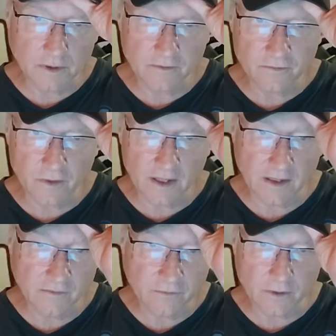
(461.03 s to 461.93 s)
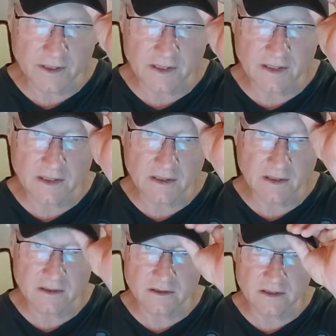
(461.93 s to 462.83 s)
be afraid, for he
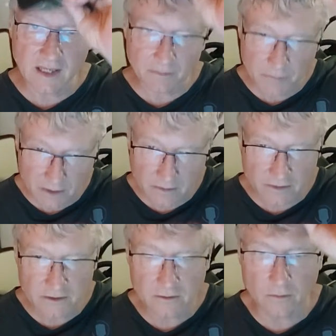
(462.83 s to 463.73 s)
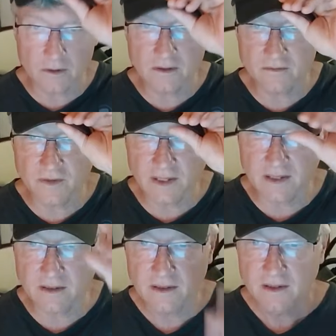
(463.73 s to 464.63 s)
does not bear the sword in
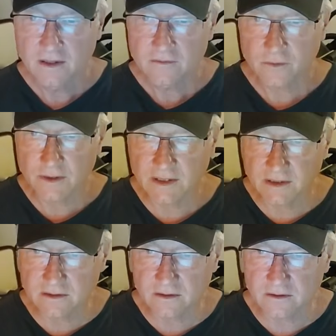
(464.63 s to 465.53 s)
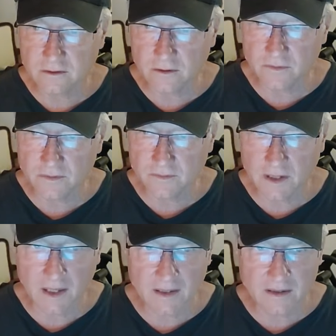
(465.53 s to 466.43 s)
vain, for he is the servant of
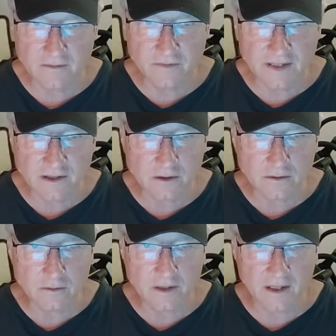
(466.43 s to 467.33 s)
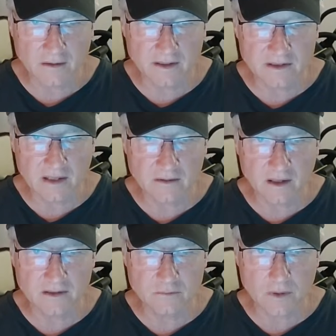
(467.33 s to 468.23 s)
God, an avenger who carries out
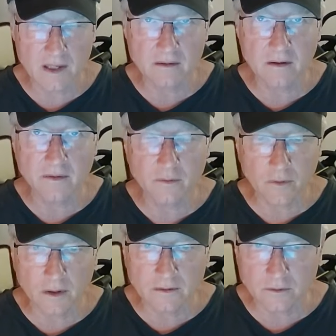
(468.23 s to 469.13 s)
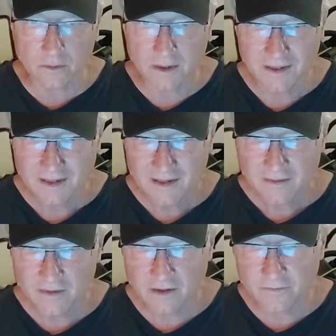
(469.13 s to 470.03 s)
God's wrath on the wrongdoer.
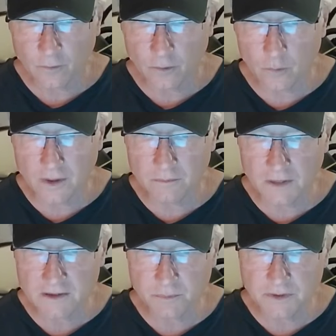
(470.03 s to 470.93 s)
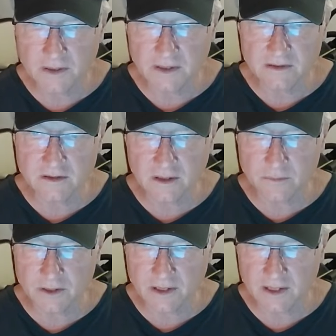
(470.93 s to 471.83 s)
Therefore, one must be in
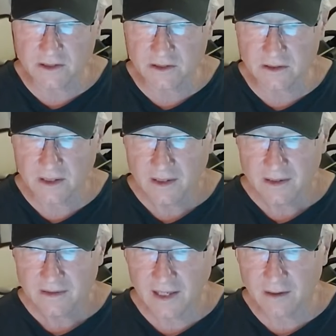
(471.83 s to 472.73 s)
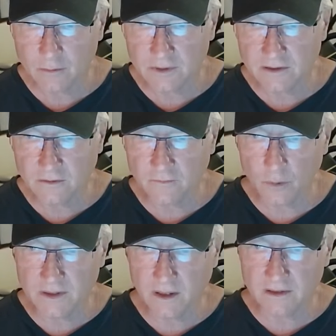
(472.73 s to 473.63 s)
subjugation, not only to
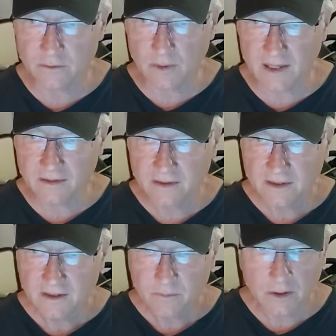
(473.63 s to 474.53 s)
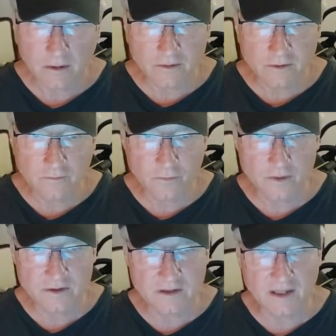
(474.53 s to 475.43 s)
avoid God's wrath, but also for
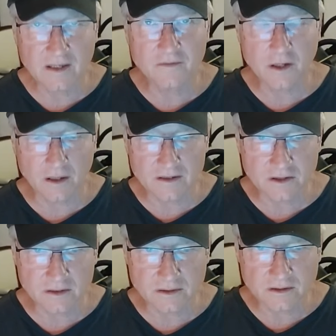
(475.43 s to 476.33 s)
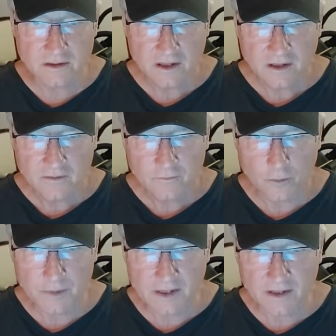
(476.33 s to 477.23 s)
the sake of conscience,
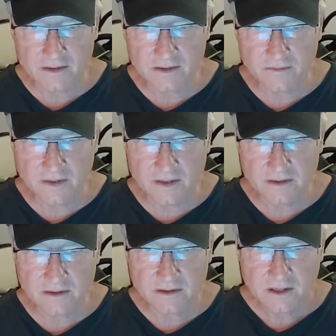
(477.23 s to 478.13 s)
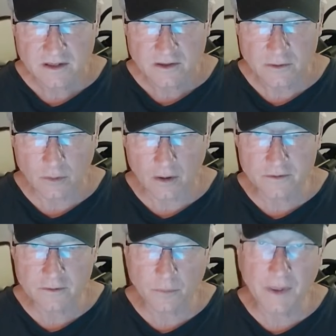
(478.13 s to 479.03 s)
for because of this, you
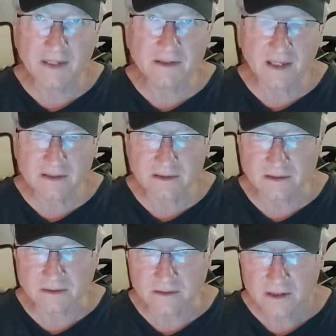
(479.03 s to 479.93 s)
also pay taxes.